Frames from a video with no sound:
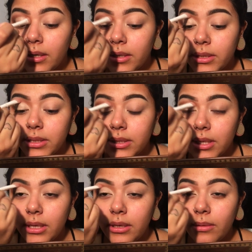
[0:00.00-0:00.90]
You're
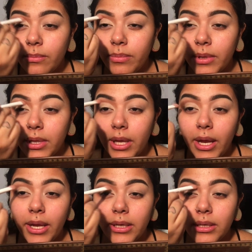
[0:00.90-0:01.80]
just gonna
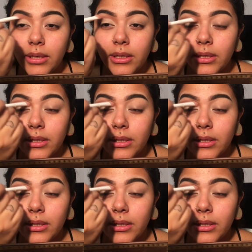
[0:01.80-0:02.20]
blend